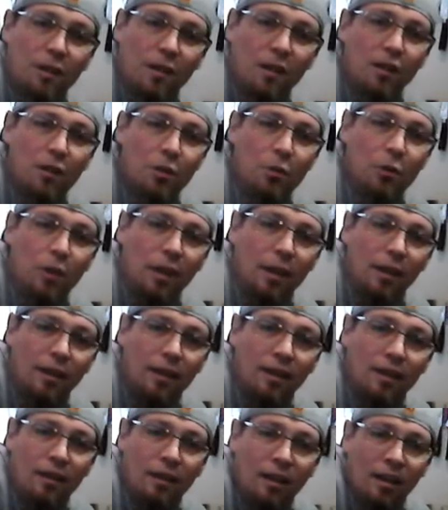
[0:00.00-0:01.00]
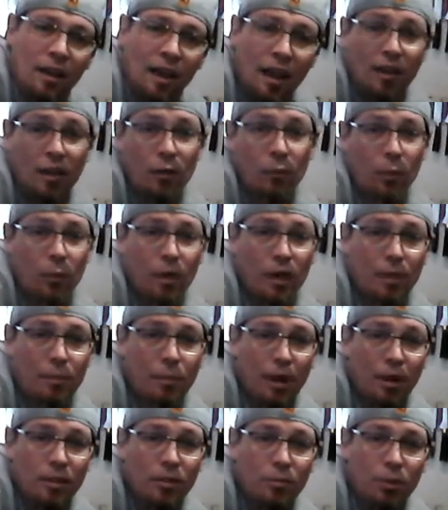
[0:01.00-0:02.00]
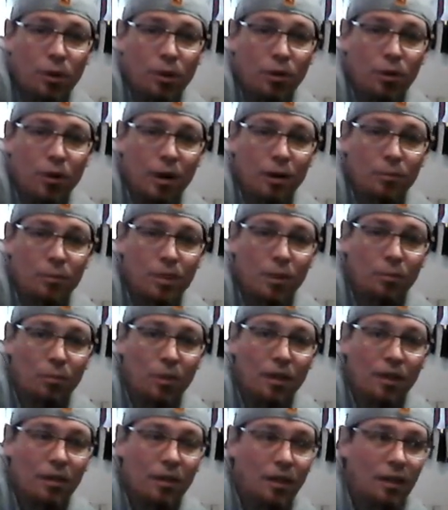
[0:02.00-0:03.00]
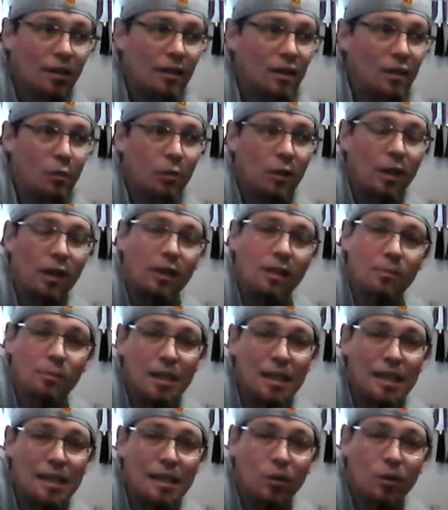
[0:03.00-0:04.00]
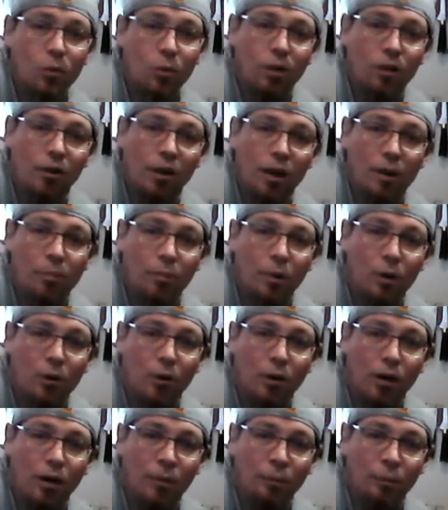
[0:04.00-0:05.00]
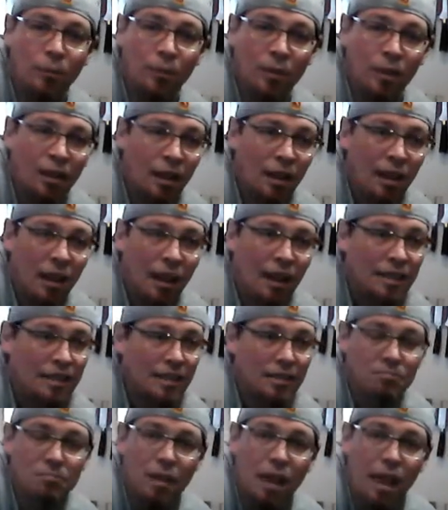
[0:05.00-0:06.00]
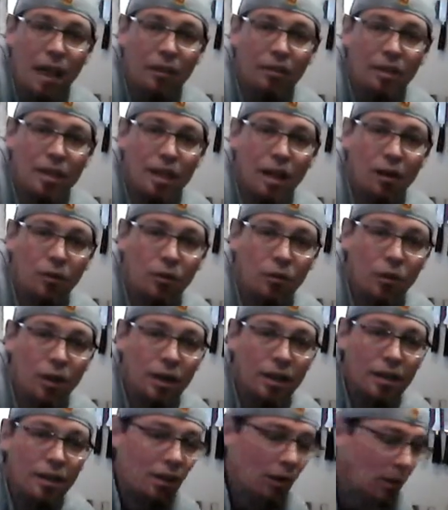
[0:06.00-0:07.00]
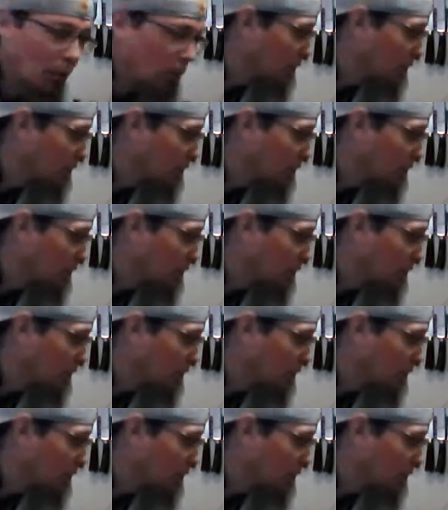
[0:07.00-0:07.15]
that you would like. And then when we get back to program, something that you would like to be eating when you're at program. And just have it down and ready to go.